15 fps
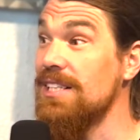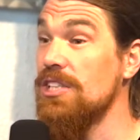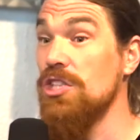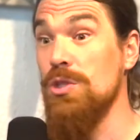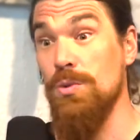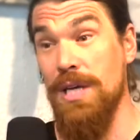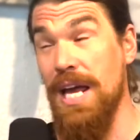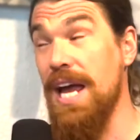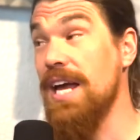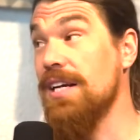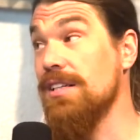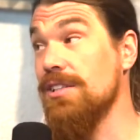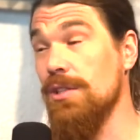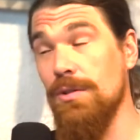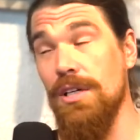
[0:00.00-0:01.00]
You can
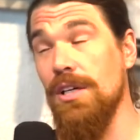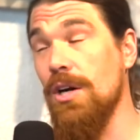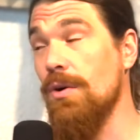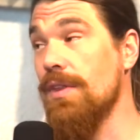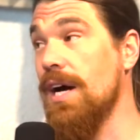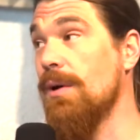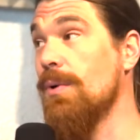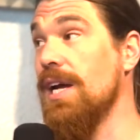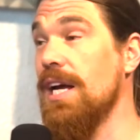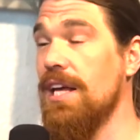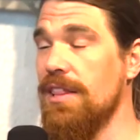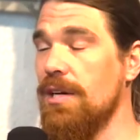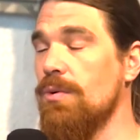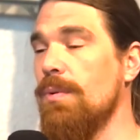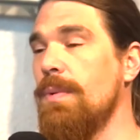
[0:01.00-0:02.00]
go that way, and
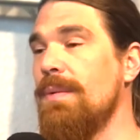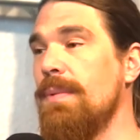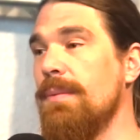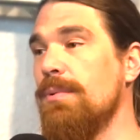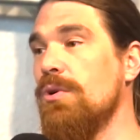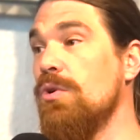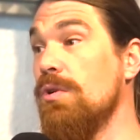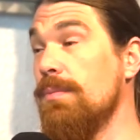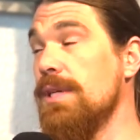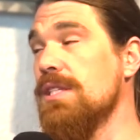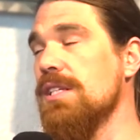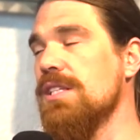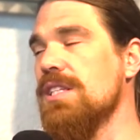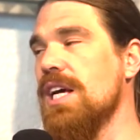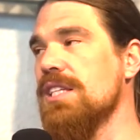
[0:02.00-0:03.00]
there will be people who will be
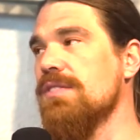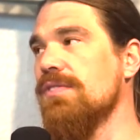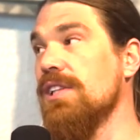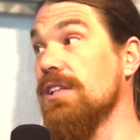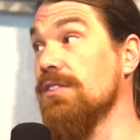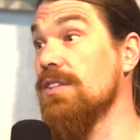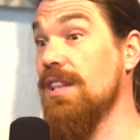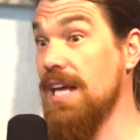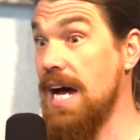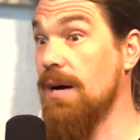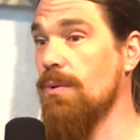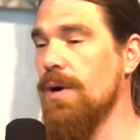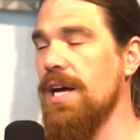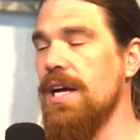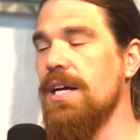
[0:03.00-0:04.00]
successful that
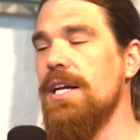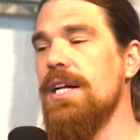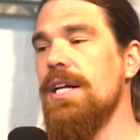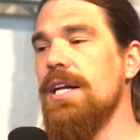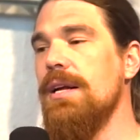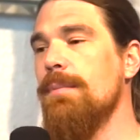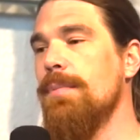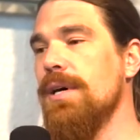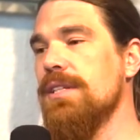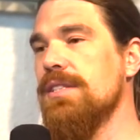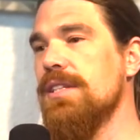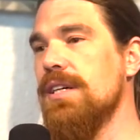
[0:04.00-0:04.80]
way. Mm-hmm. But